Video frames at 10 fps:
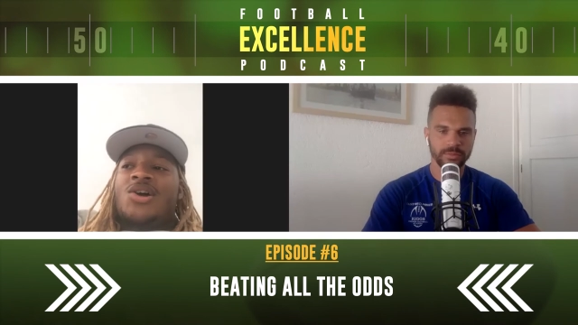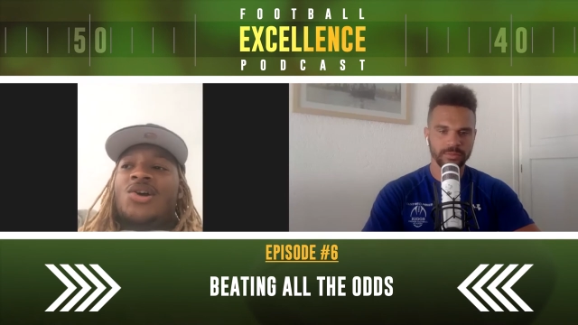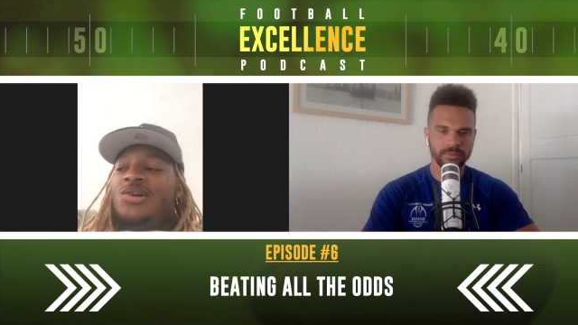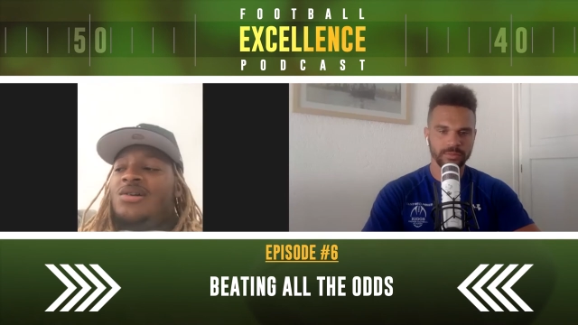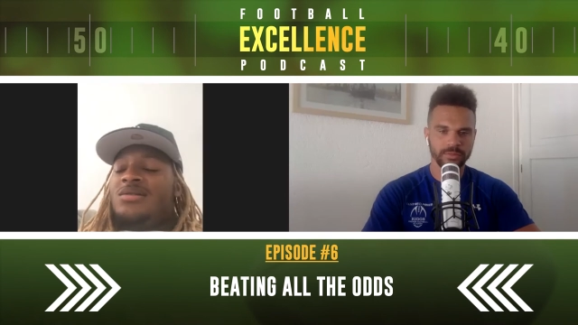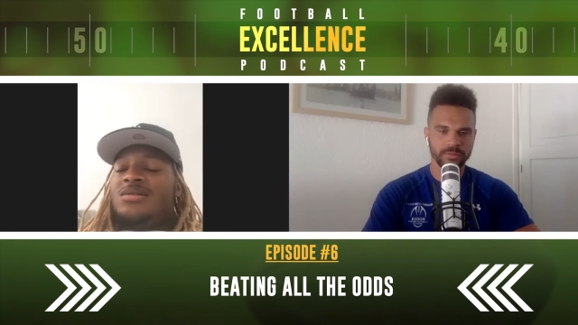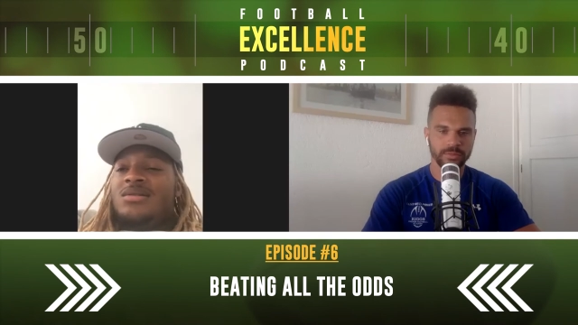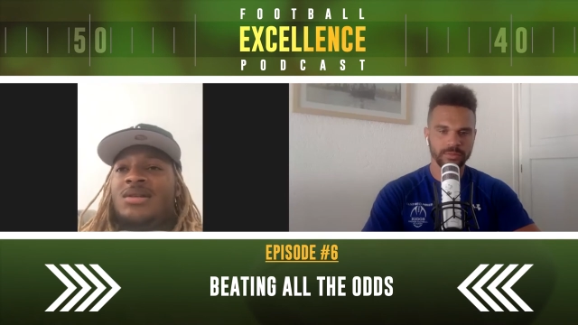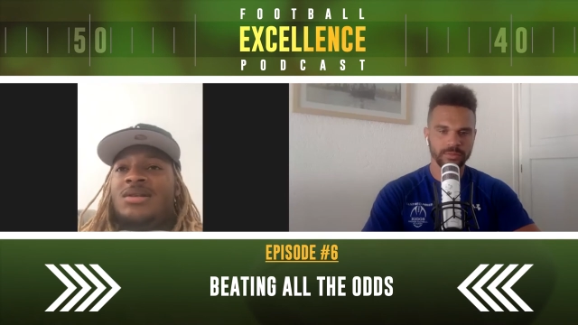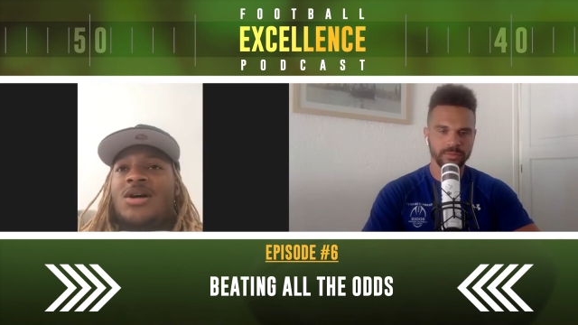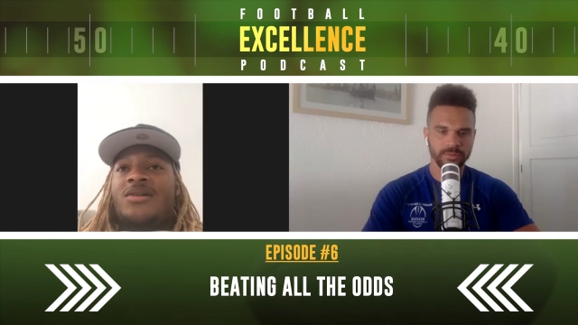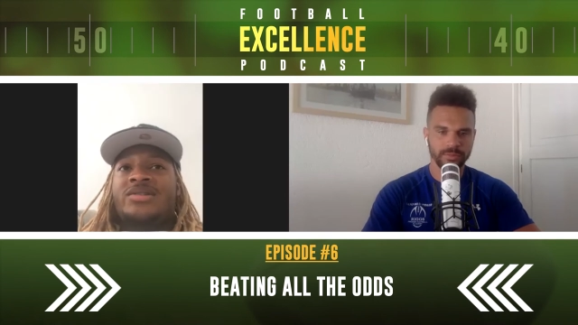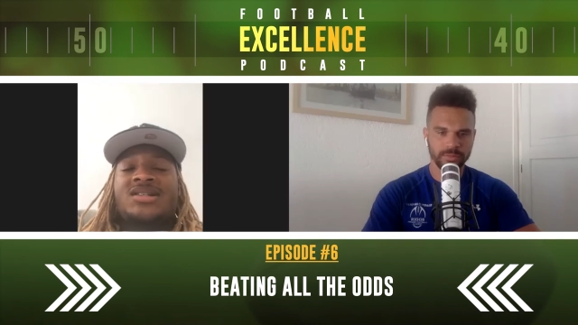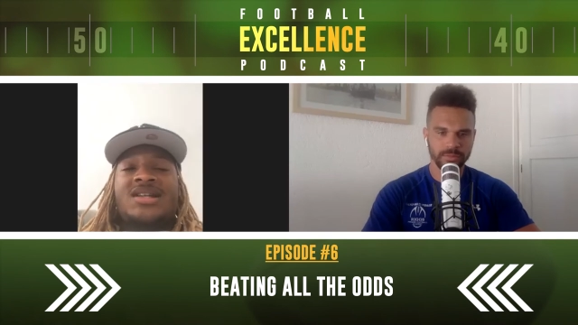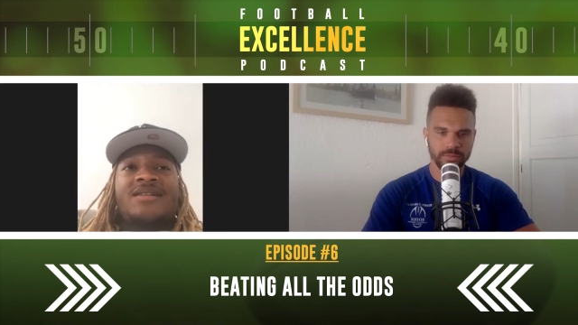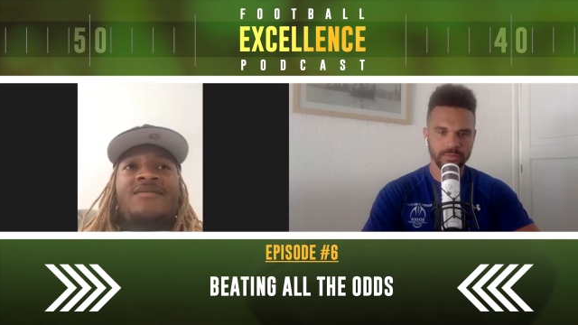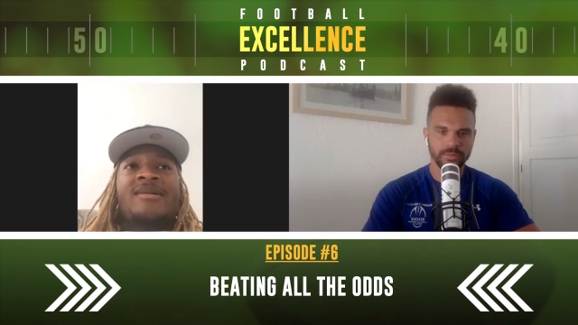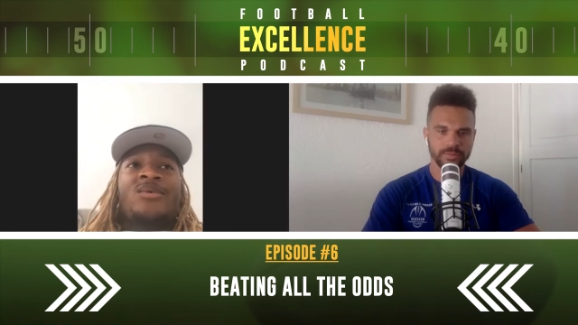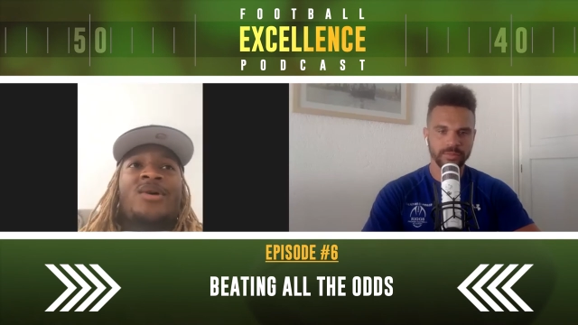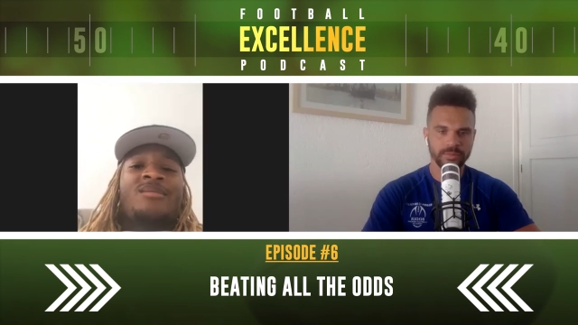Speaker 1: earlier in the offseason, like
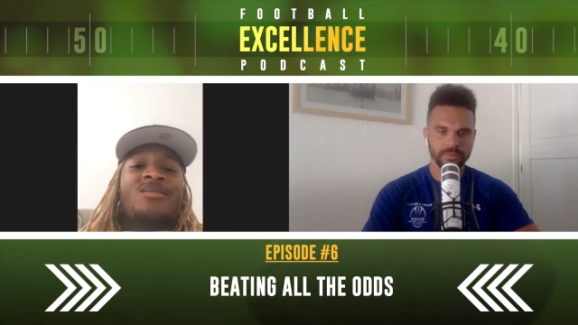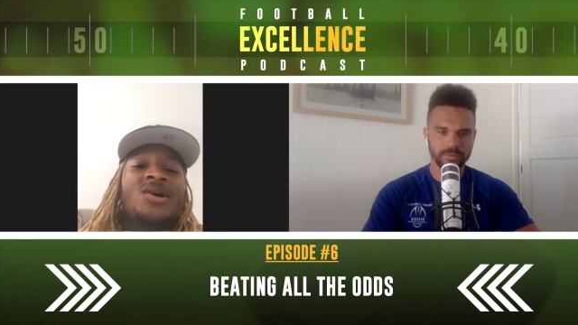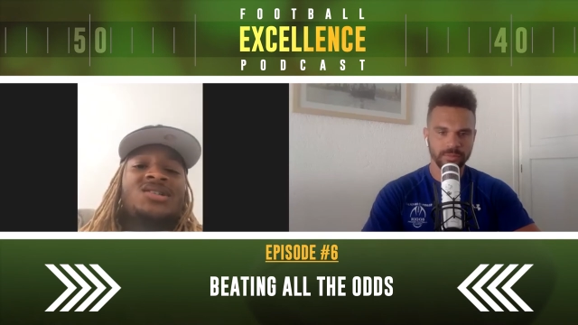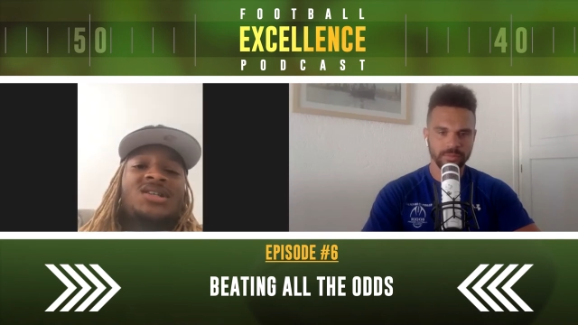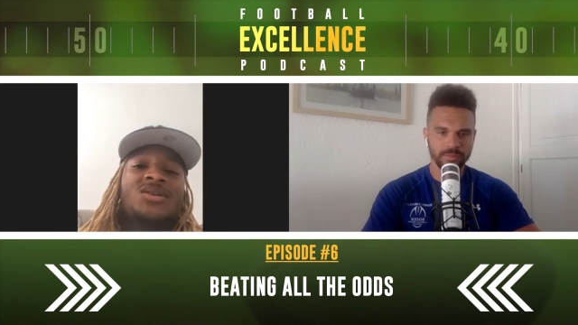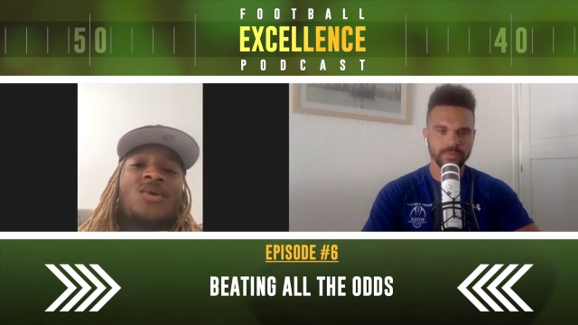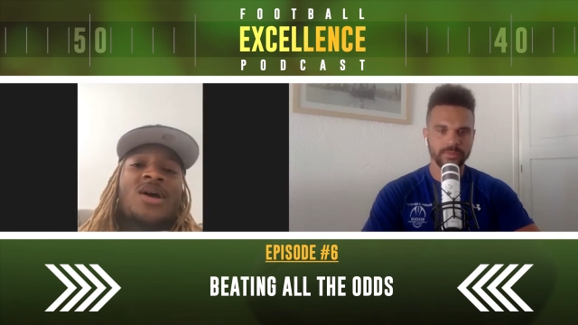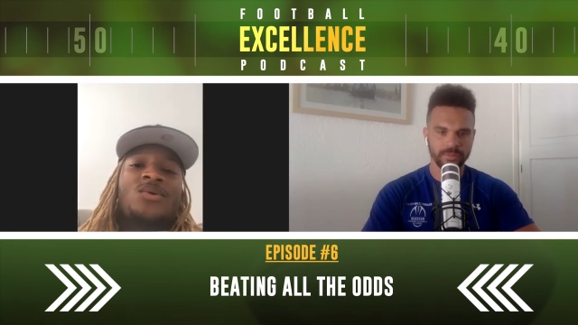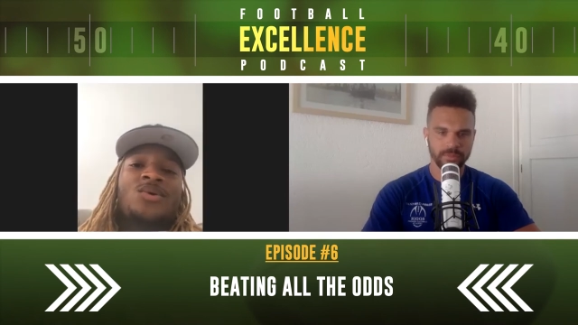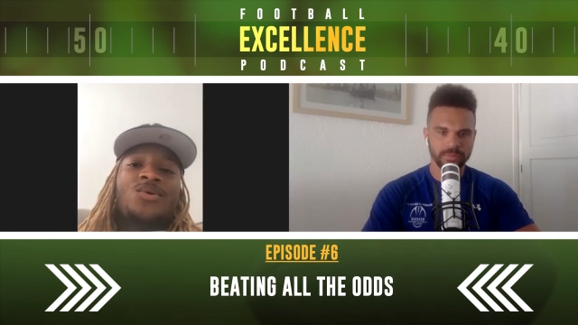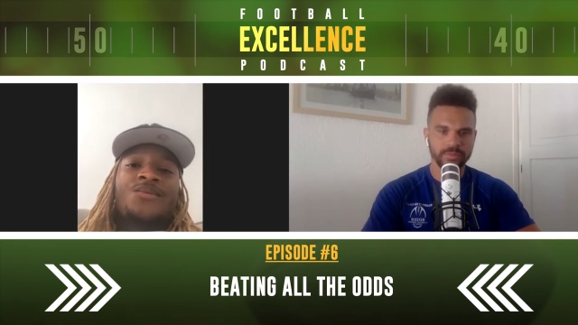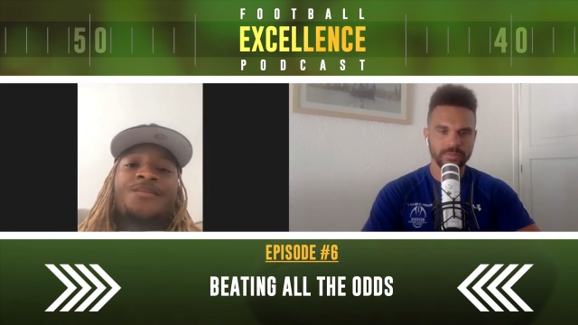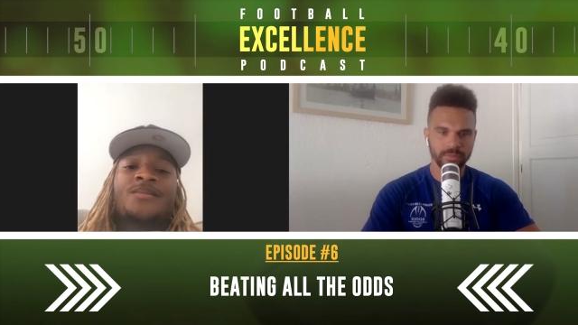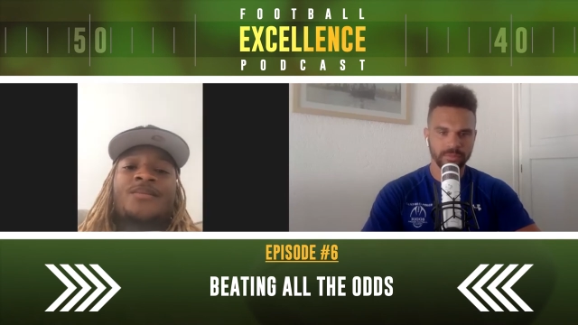February, March, in the weight room.